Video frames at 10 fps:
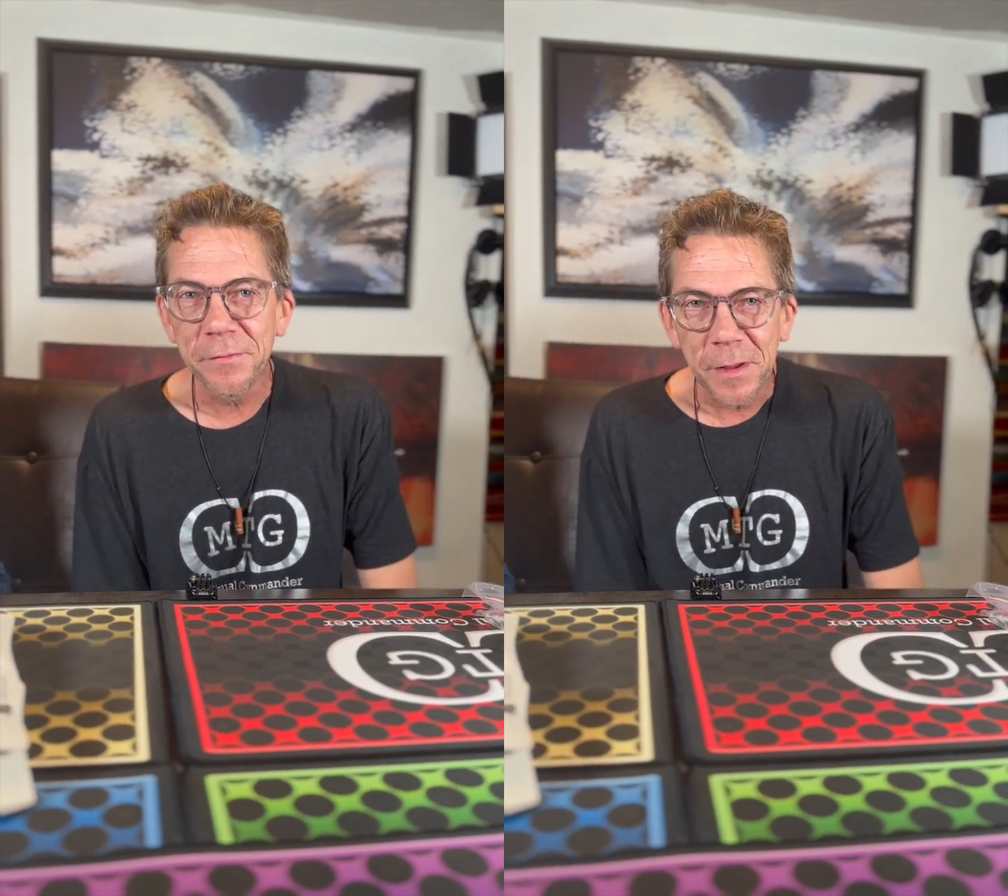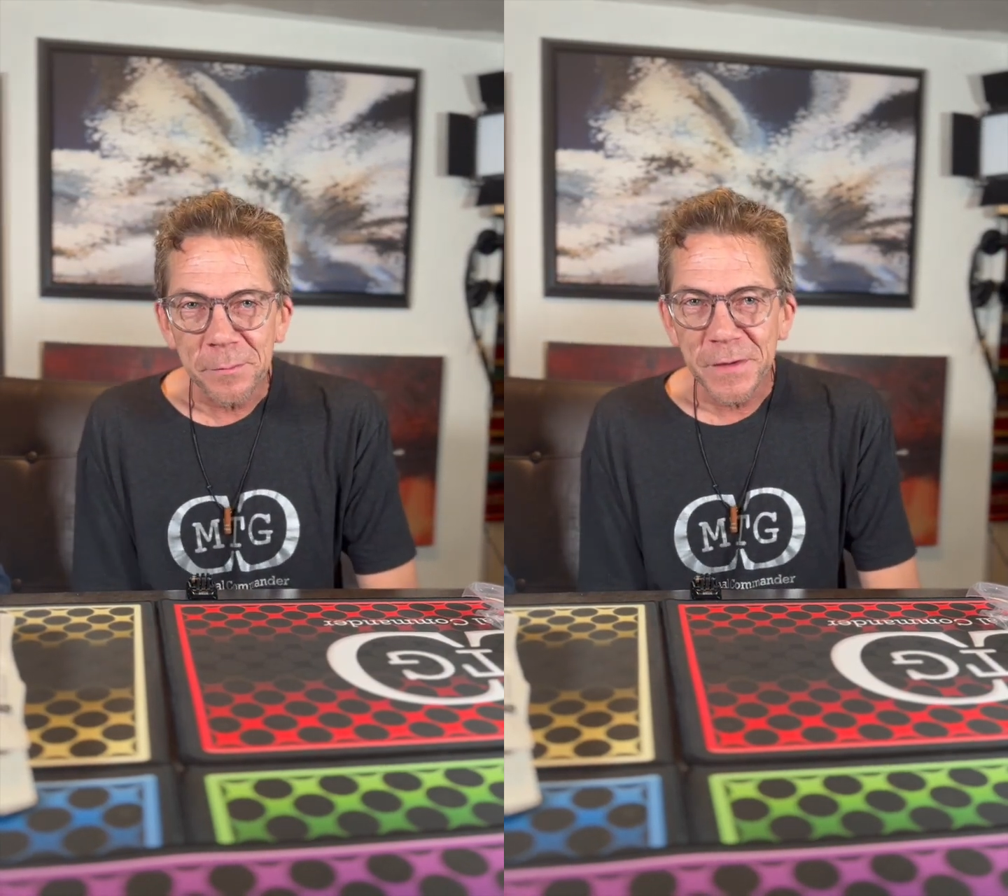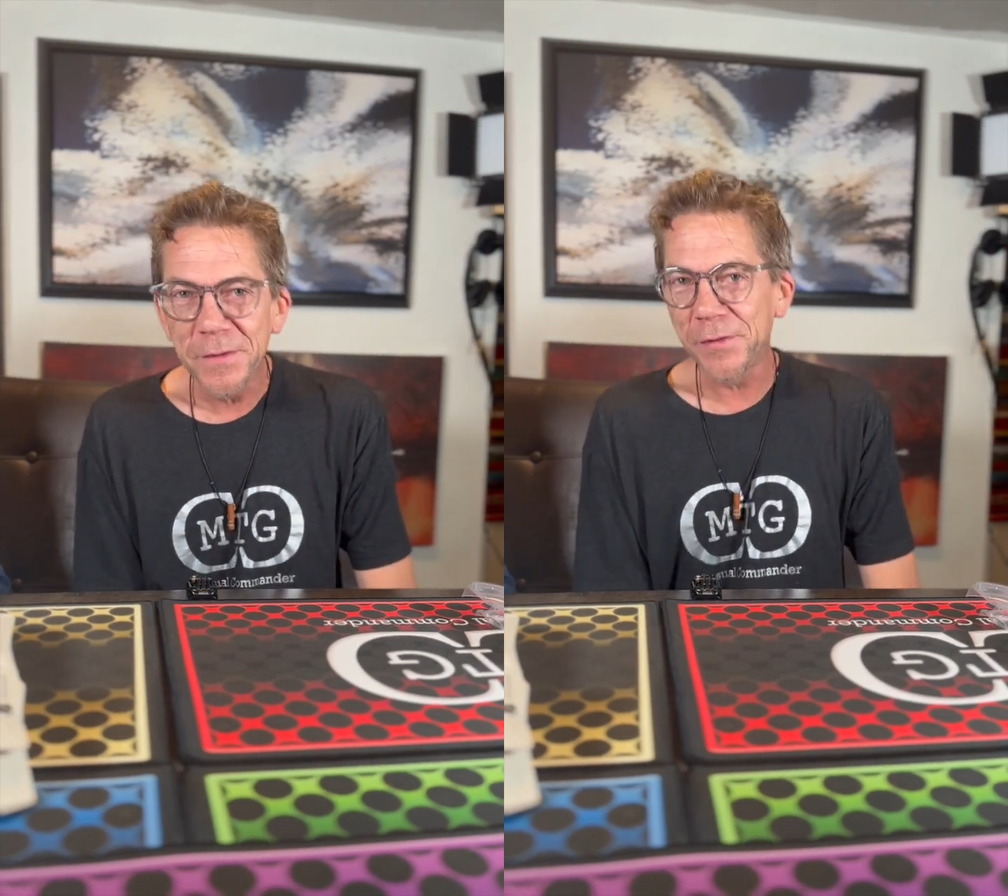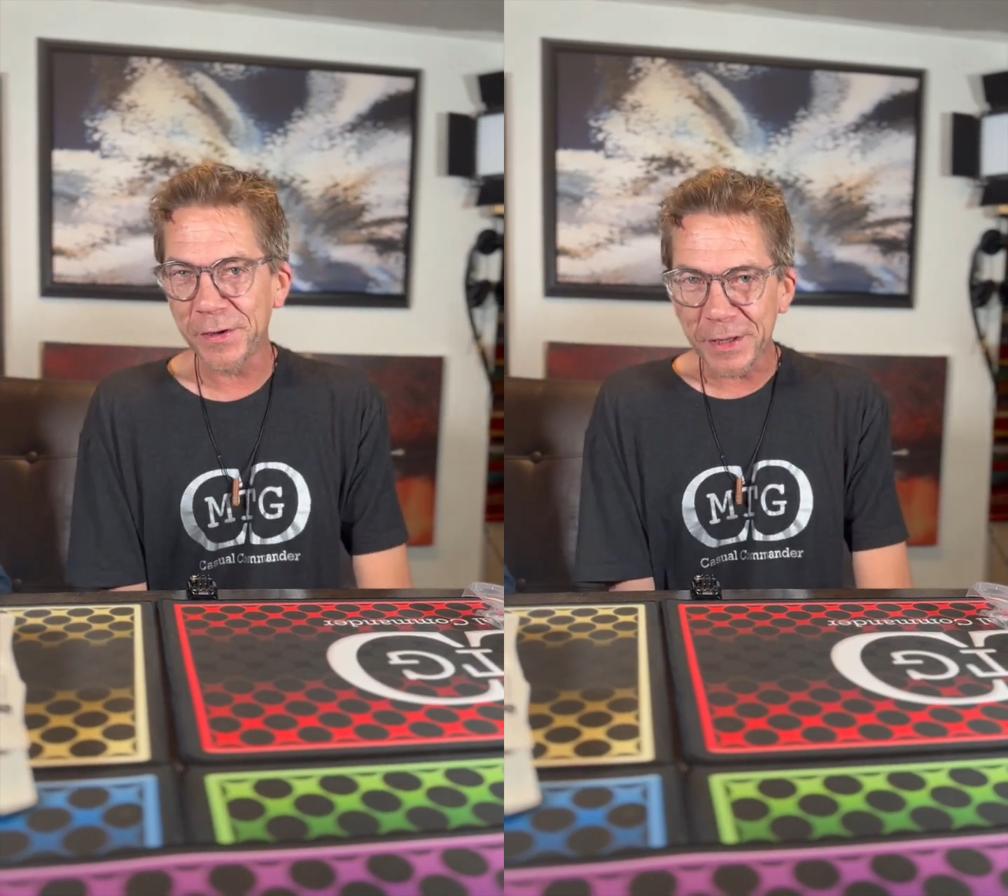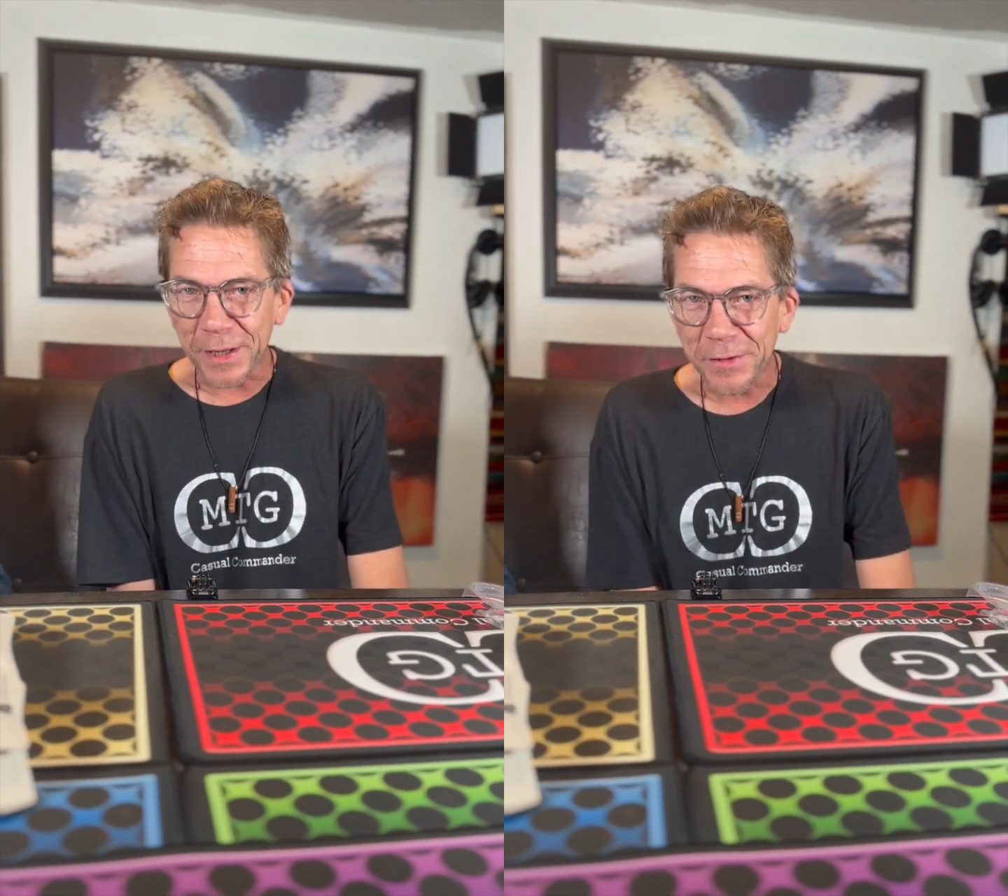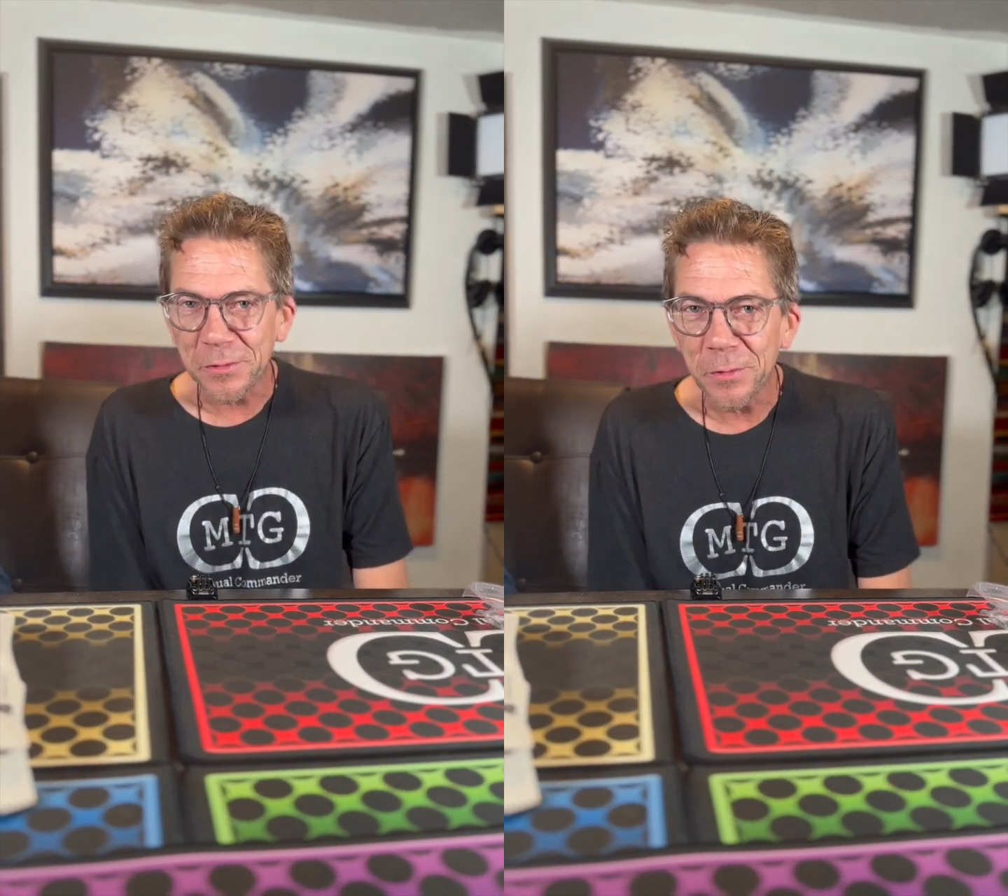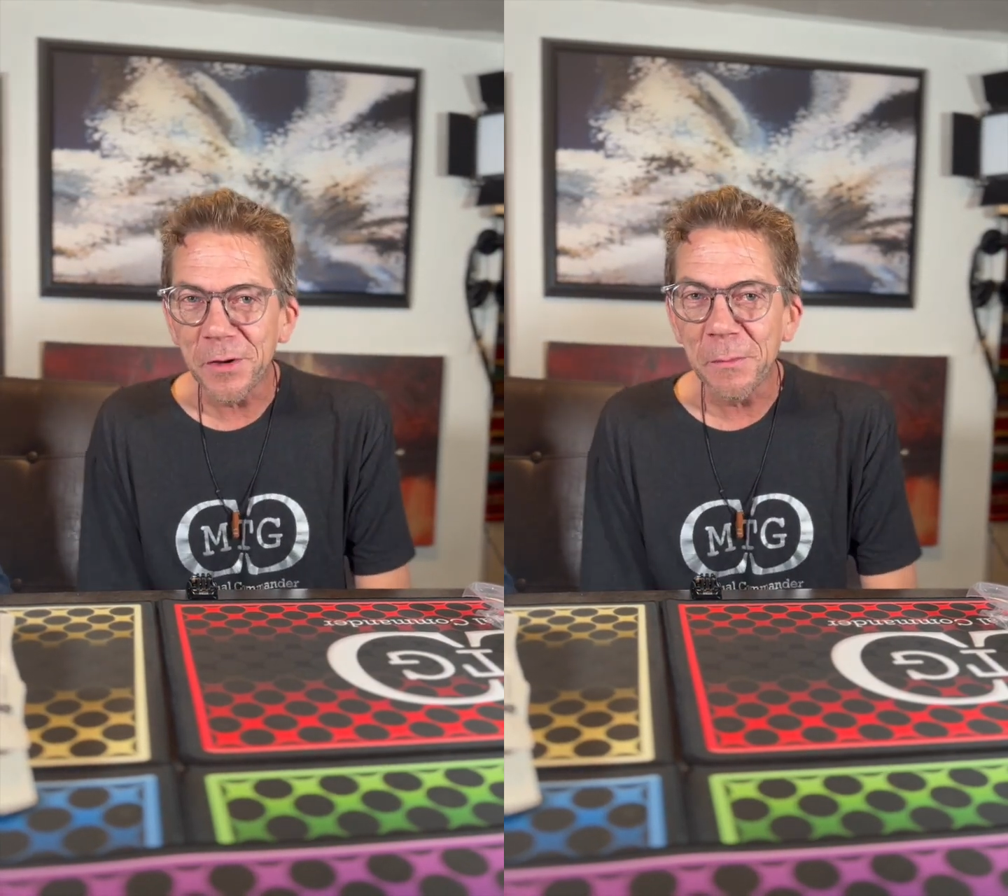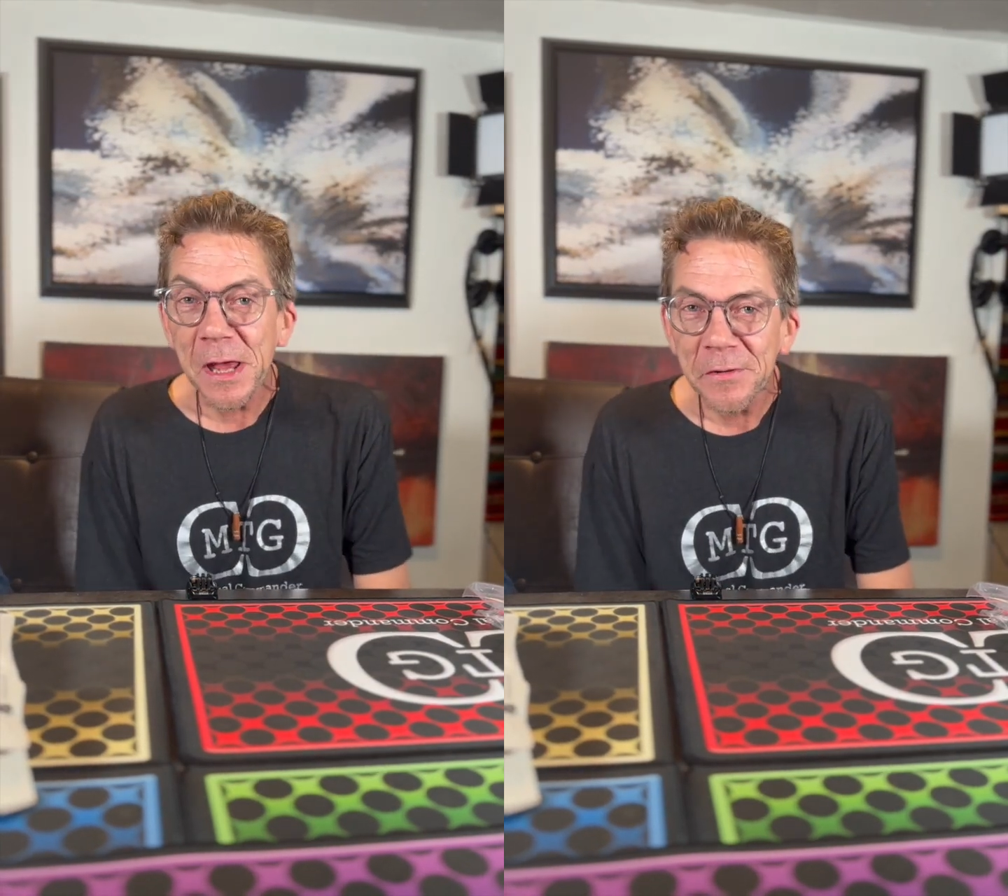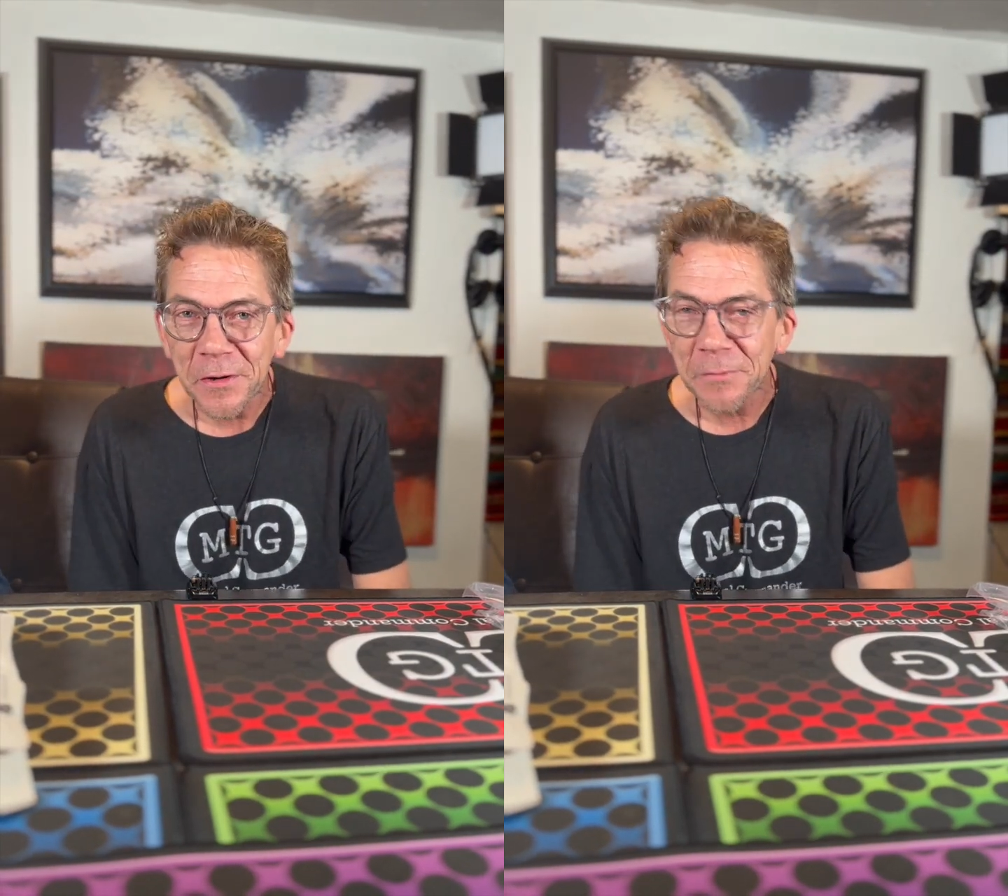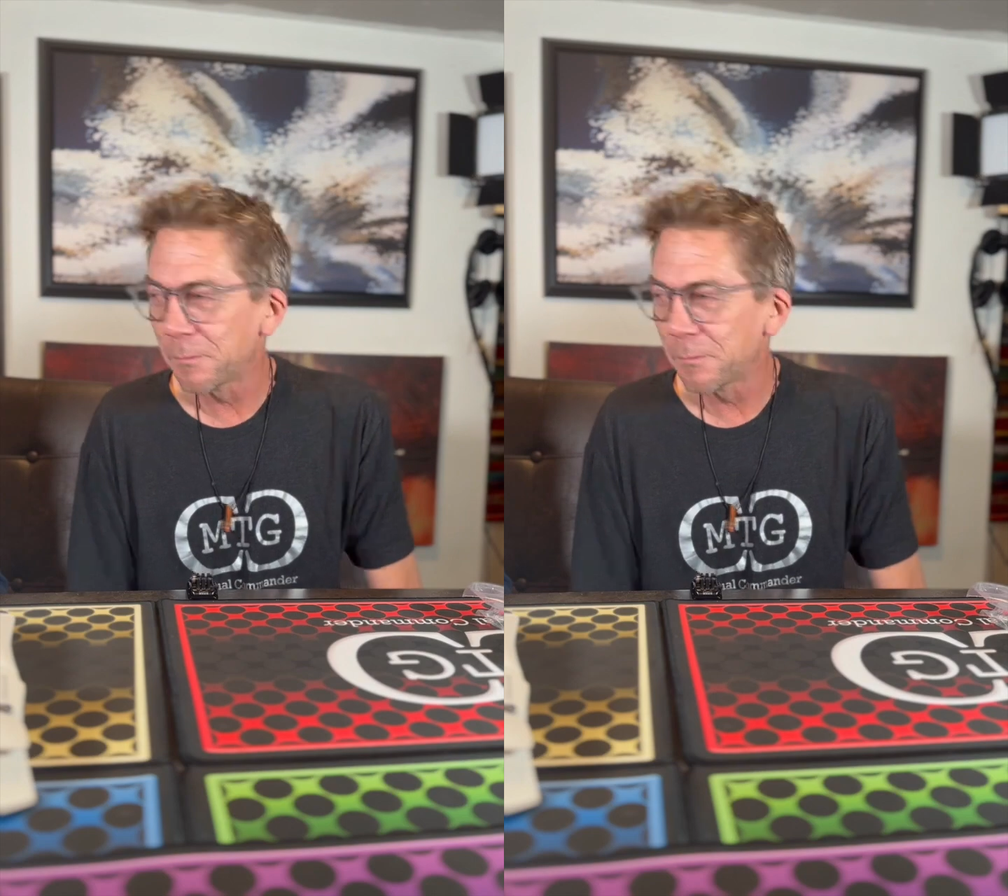MTG Casual Commander.